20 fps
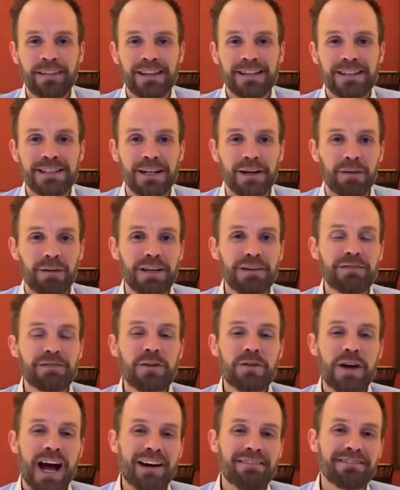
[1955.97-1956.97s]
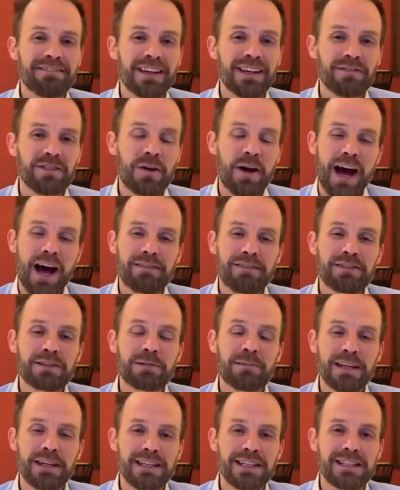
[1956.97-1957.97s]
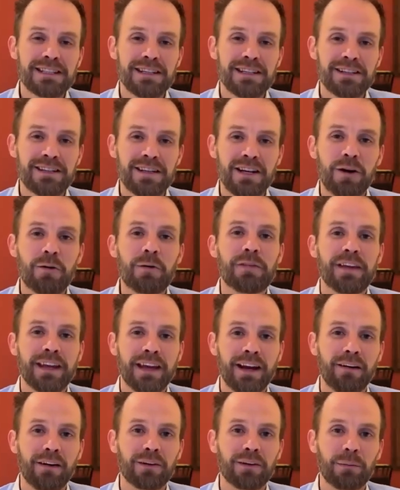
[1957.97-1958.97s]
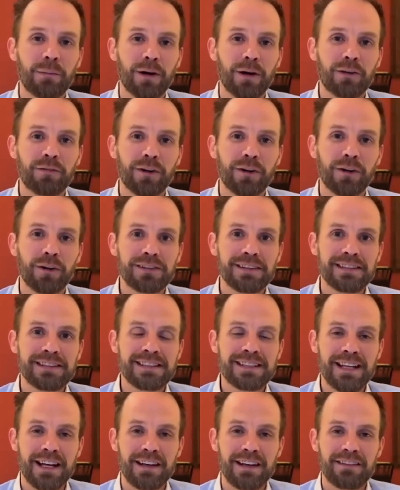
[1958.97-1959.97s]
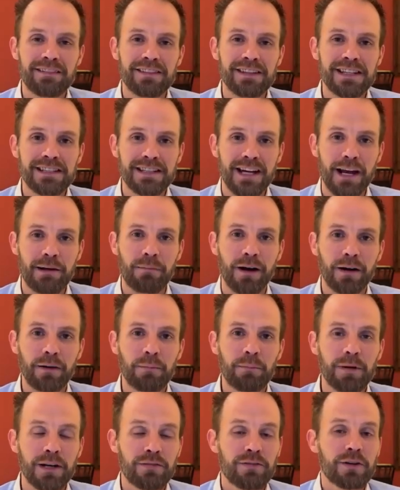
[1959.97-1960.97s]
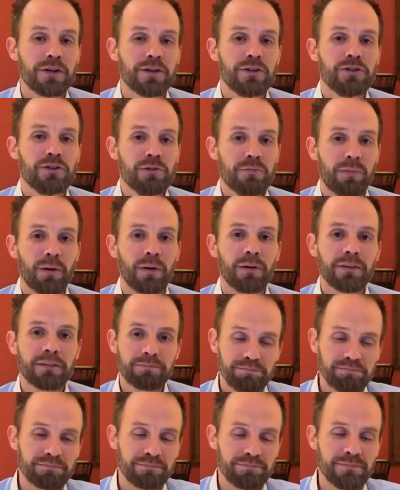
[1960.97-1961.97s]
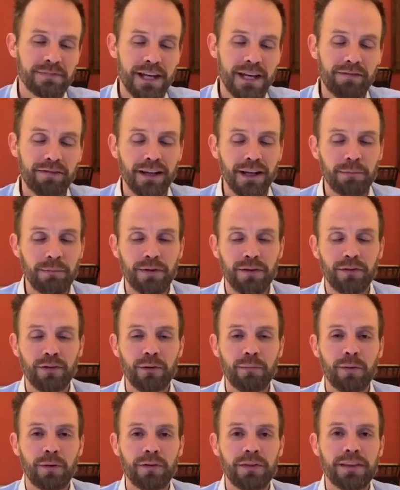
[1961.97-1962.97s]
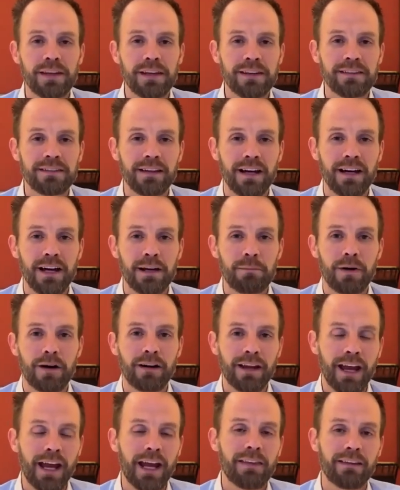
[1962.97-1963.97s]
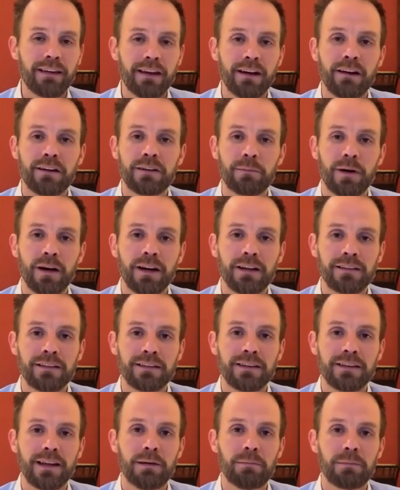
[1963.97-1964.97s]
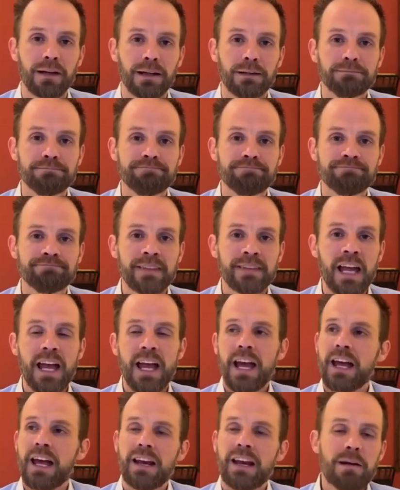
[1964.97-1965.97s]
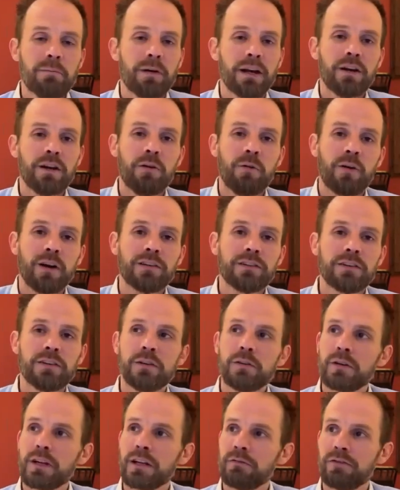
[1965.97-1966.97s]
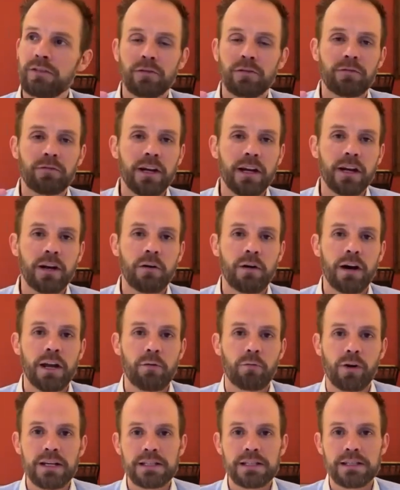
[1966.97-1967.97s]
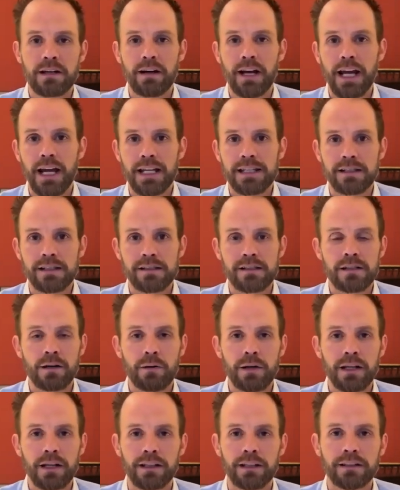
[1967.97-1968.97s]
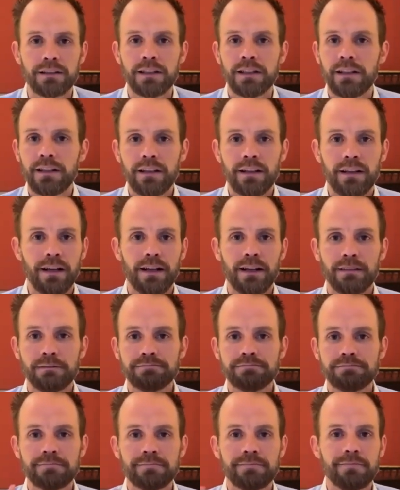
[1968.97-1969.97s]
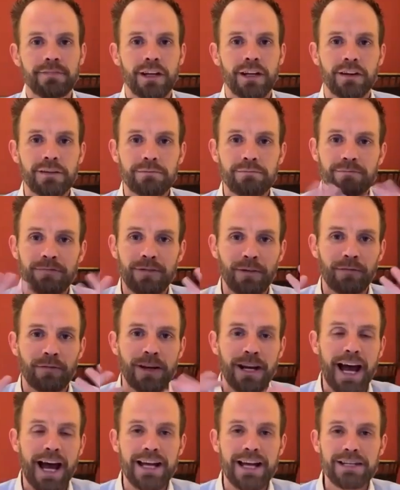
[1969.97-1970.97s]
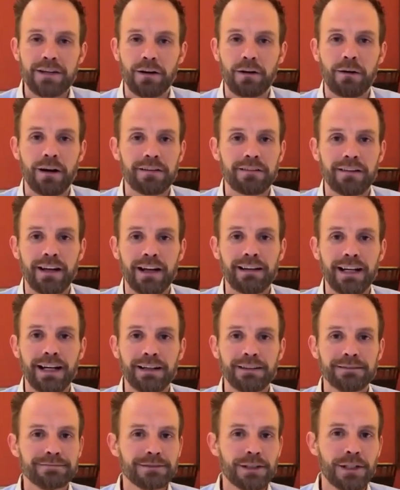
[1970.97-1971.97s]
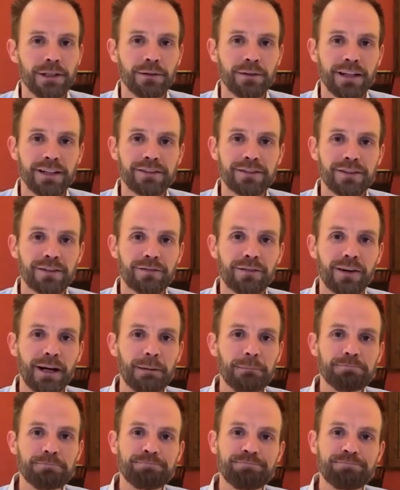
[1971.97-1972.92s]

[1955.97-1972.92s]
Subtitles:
So if you have to make the decision, go with the character mark first instead of the design mark. But if you can do both, definitely pursue both the design mark and the character mark at the same time. And anybody who wants to can feel free to go ahead and raise their hands, and Joey can, feel free to ask your question out loud too. That's just fine.